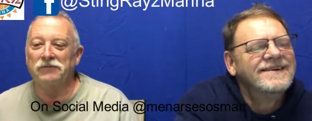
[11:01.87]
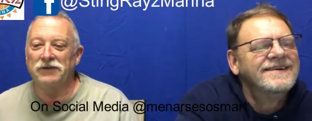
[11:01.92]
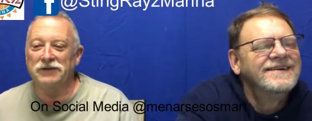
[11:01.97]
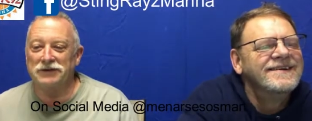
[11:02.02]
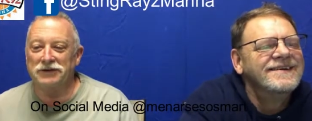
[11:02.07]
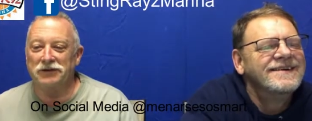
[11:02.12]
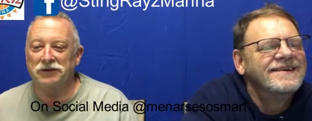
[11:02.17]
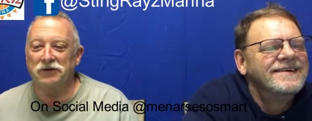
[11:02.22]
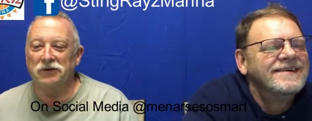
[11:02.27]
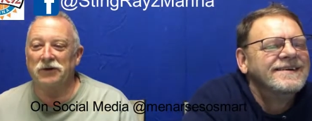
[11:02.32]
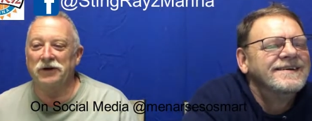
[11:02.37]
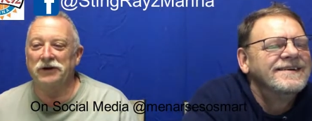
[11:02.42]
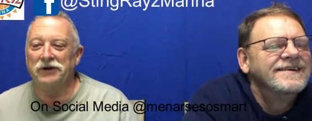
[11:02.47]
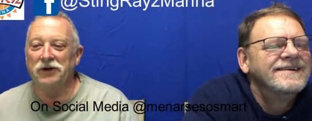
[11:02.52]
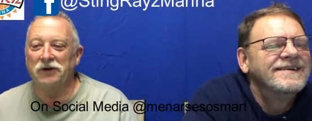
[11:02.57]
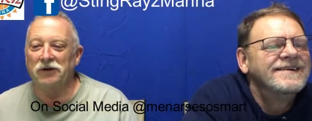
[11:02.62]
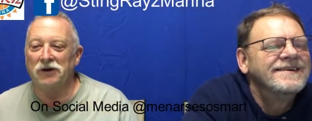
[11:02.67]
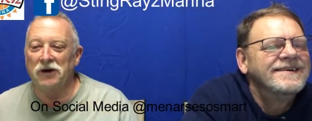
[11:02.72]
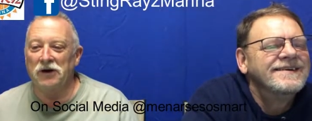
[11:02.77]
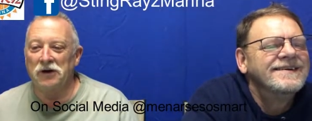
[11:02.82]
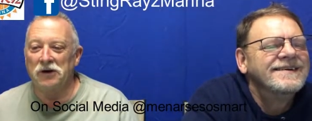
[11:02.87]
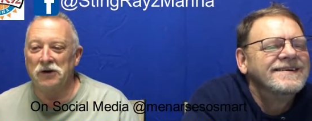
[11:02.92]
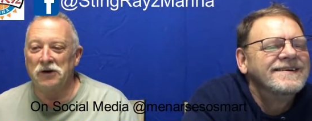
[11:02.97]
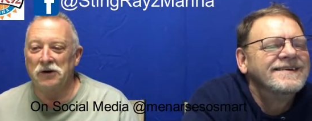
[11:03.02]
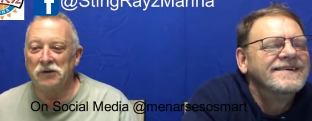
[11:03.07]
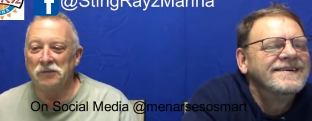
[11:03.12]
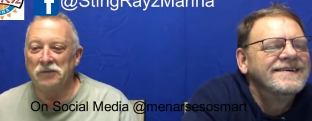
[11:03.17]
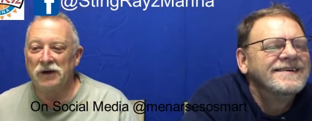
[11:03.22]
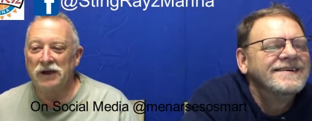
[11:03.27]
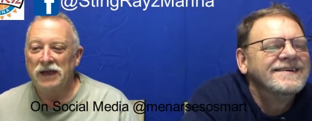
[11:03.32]
Speaker 1: visitor in your
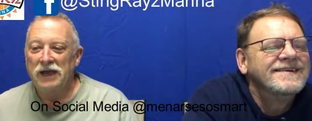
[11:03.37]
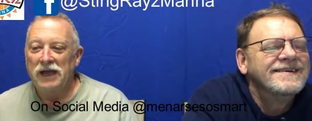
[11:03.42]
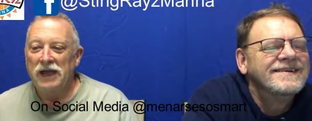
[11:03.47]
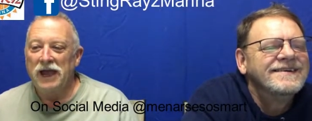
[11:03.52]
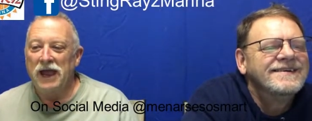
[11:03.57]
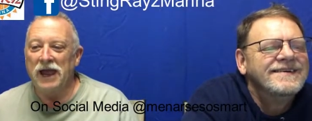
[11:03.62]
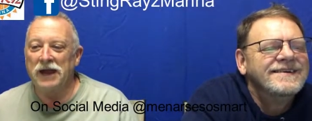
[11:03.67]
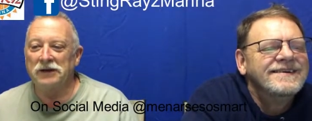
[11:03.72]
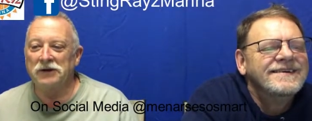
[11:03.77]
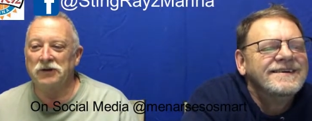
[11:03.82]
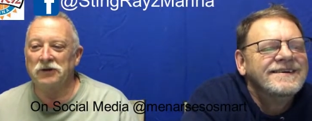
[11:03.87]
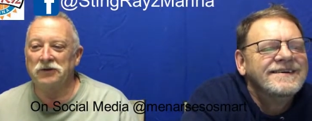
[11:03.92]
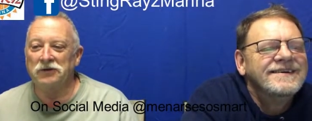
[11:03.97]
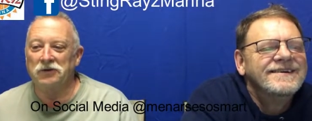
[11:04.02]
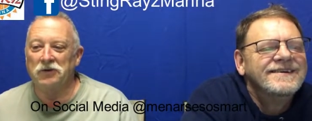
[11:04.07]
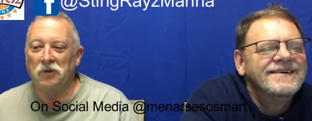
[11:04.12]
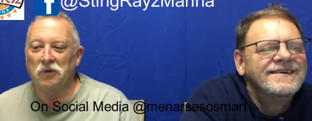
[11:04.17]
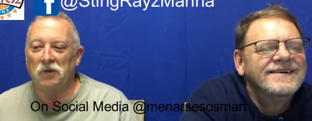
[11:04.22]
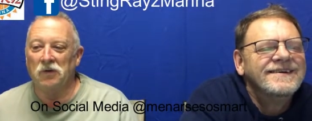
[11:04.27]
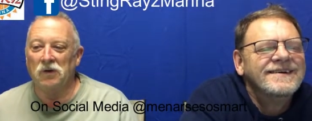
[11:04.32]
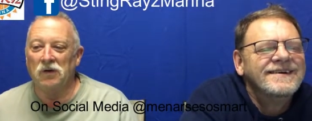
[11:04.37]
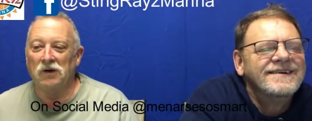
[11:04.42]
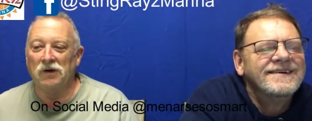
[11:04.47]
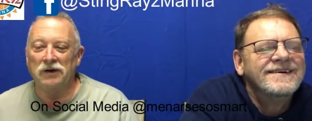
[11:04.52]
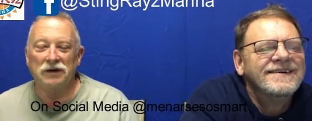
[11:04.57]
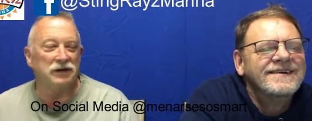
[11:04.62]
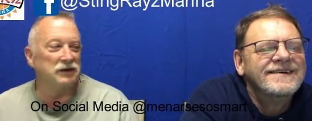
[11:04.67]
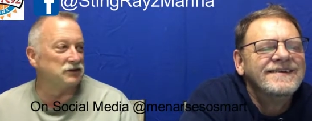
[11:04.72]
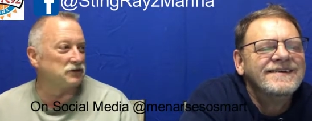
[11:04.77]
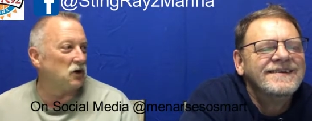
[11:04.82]
home, and your
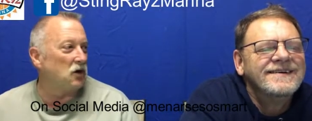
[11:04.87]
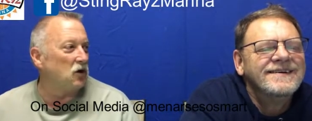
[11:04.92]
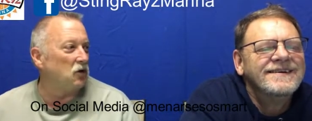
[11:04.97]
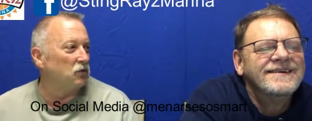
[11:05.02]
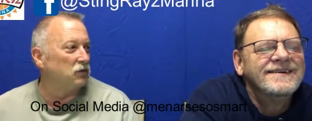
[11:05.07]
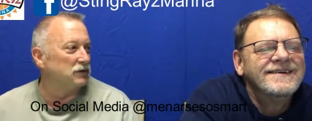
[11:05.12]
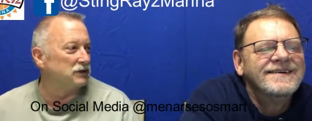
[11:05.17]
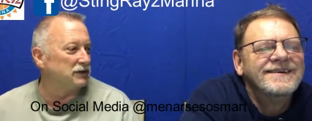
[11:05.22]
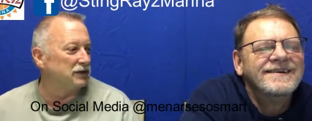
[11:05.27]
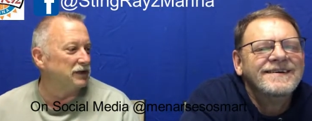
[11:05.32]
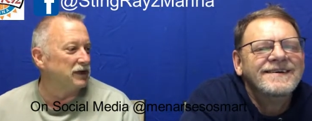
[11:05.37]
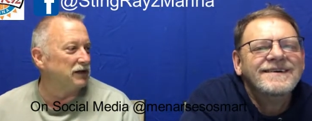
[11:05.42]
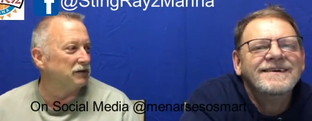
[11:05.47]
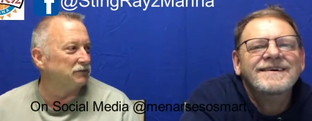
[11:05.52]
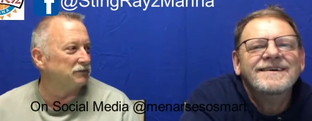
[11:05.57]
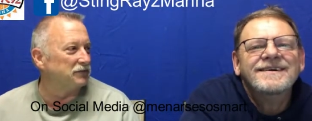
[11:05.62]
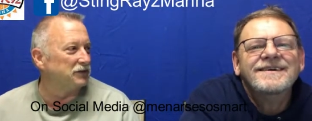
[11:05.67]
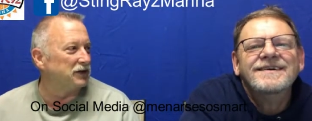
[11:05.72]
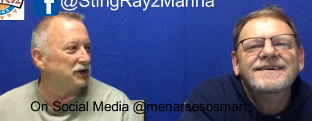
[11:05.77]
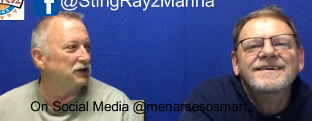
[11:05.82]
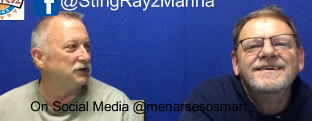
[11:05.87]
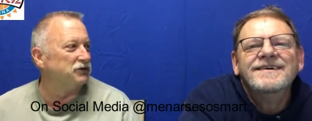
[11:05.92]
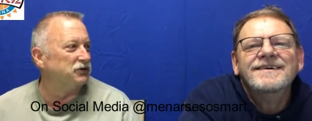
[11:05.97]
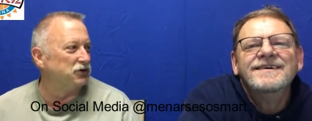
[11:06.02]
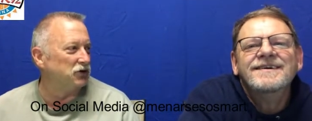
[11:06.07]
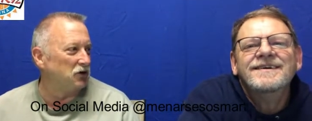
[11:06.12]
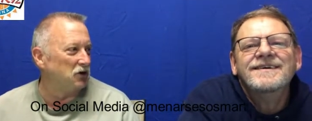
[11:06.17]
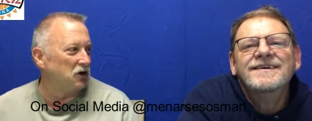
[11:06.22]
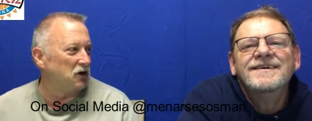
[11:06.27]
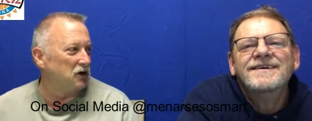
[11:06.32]
door is always left
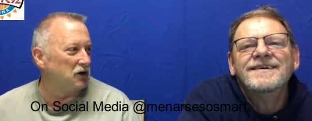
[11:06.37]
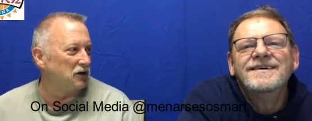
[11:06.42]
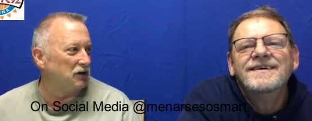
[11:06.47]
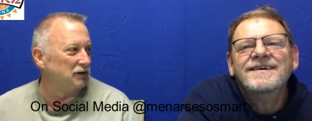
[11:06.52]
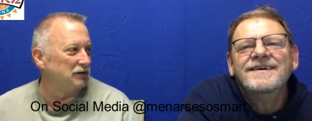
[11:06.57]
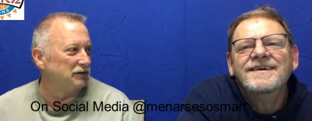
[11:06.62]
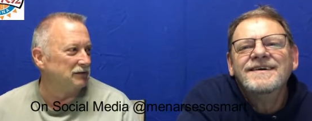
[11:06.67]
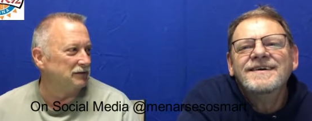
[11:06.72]
ajar.